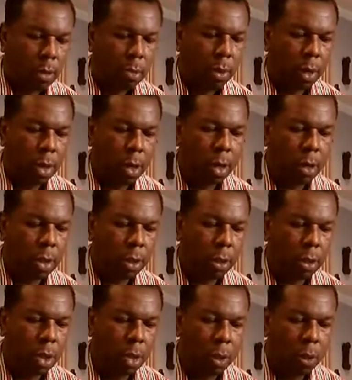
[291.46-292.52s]
Put it on the
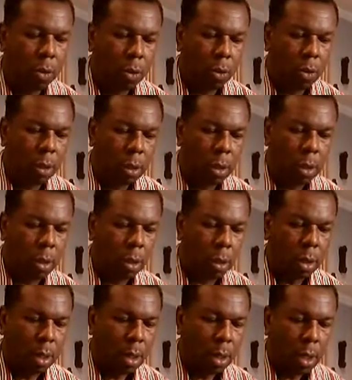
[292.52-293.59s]
sole.
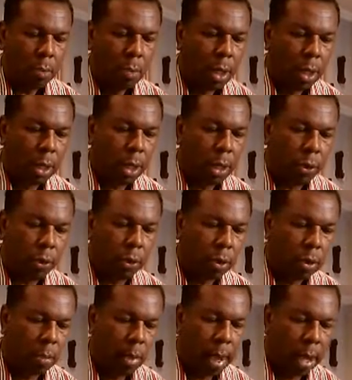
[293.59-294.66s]
Put a generous
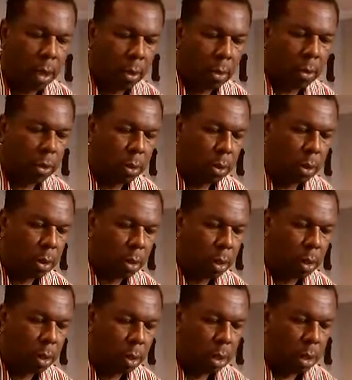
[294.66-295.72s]
amount,
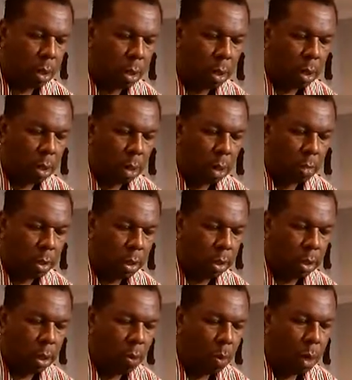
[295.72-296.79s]
but you
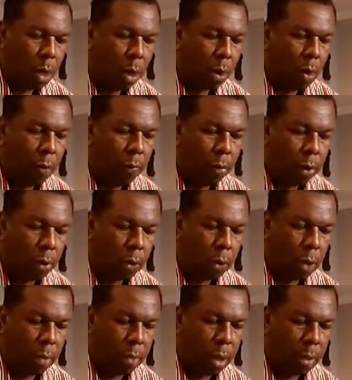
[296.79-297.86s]
don't want to
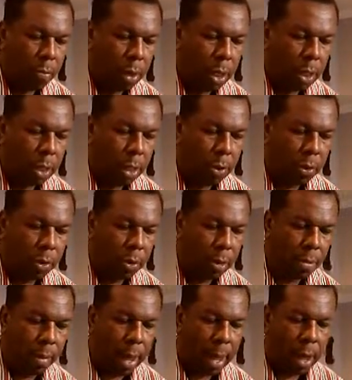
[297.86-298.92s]
overdo it, but put a generous
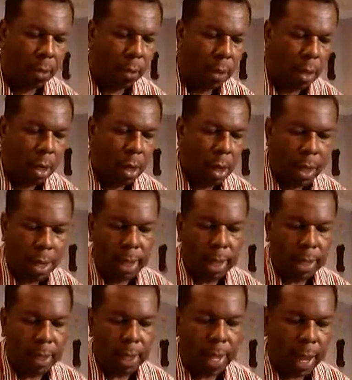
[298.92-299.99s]
amount
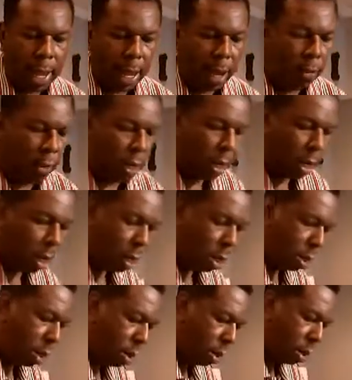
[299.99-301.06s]
in the area
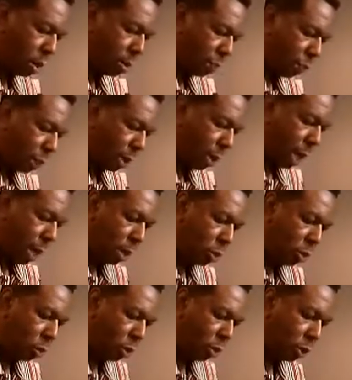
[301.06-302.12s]
that
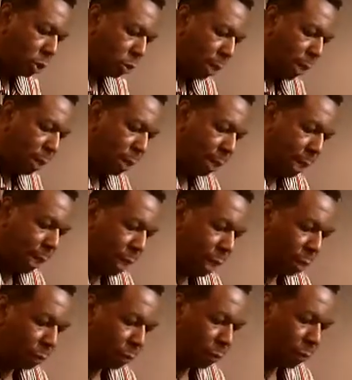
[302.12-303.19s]
you traced
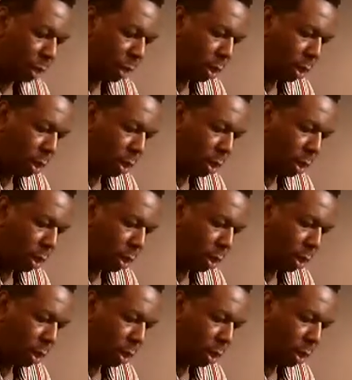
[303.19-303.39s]
out